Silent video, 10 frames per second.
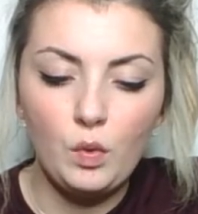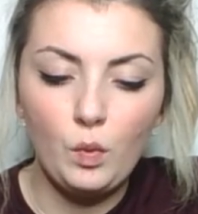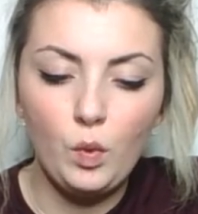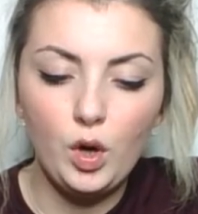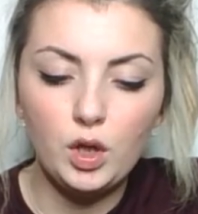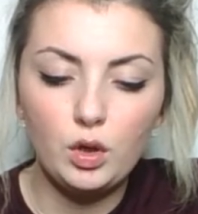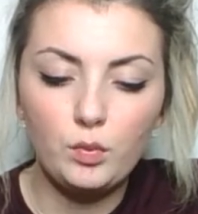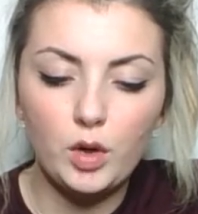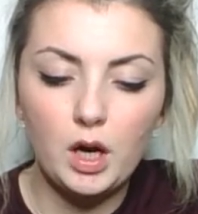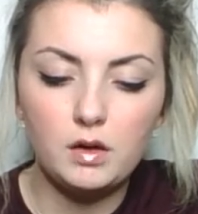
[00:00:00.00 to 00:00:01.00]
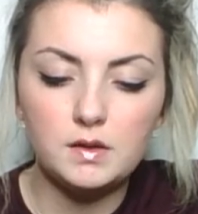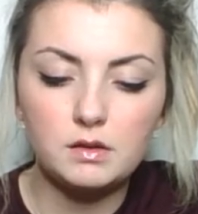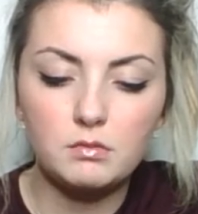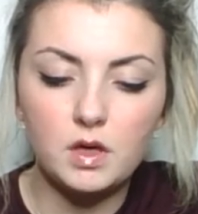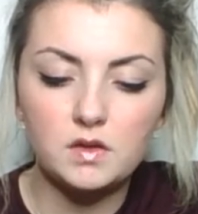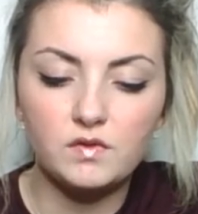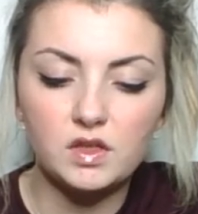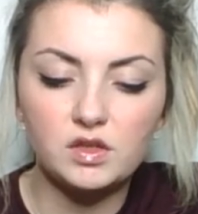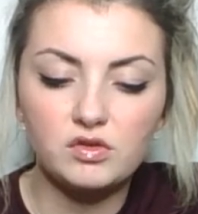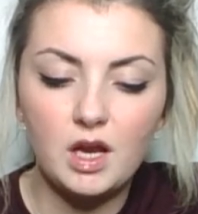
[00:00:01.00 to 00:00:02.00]
What are your proudest and most
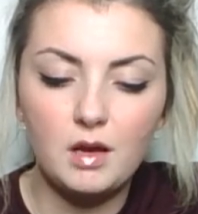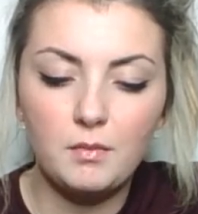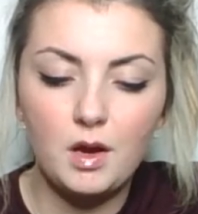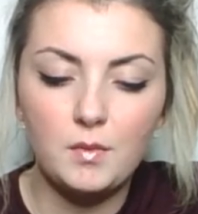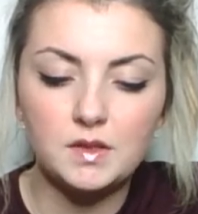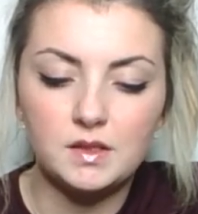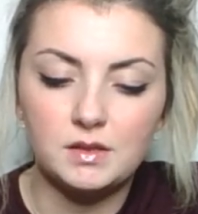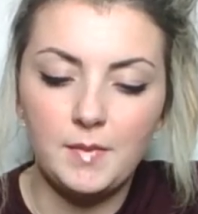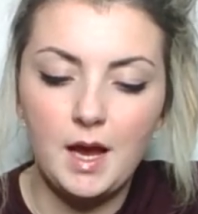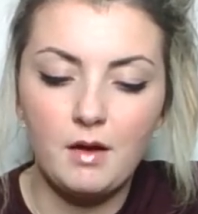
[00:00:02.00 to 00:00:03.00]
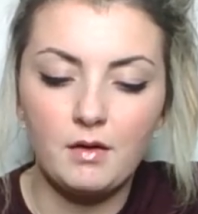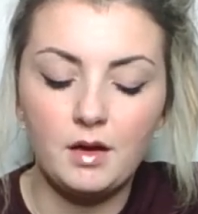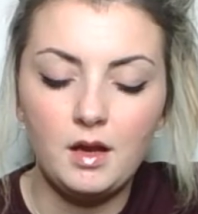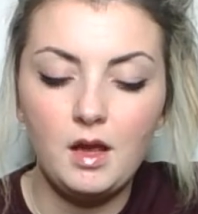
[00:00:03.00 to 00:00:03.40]
frustrating moments as a parent?